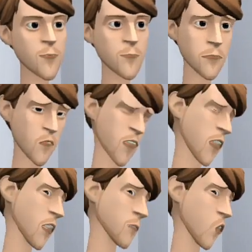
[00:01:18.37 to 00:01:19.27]

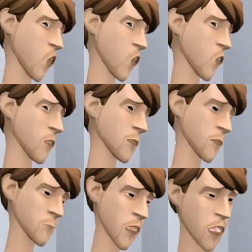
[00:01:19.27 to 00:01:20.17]
Covalent bonds,
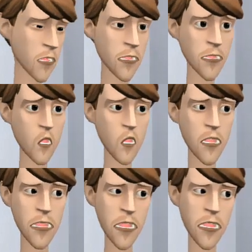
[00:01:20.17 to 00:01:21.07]
much like ionic,
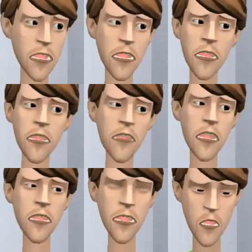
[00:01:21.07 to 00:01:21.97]
is the sharing of
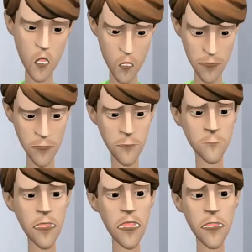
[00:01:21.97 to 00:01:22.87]
electrons, but
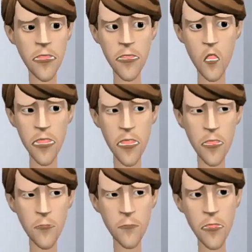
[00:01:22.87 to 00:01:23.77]
unlike ionic,
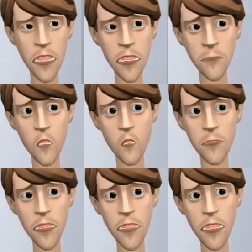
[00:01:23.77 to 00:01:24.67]
it is more
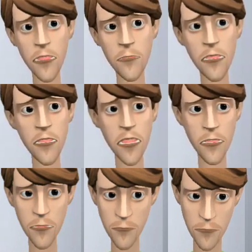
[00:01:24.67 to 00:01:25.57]
based in
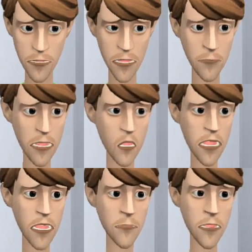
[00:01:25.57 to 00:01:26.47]
balance, and is between
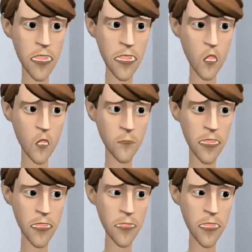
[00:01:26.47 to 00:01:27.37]
typically
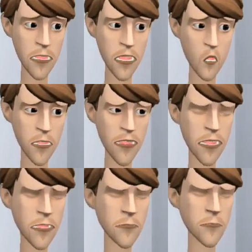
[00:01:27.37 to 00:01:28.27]
non-metals
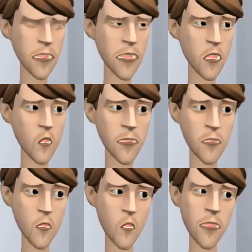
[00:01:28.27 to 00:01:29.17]
exclusively. It is also
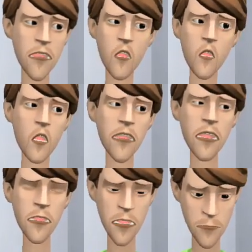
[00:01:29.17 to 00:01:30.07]
common for two of the
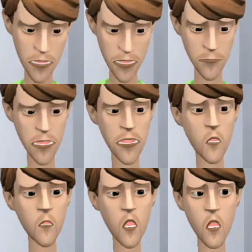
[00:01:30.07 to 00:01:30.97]
same element to
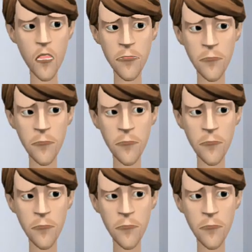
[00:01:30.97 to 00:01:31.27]
bond.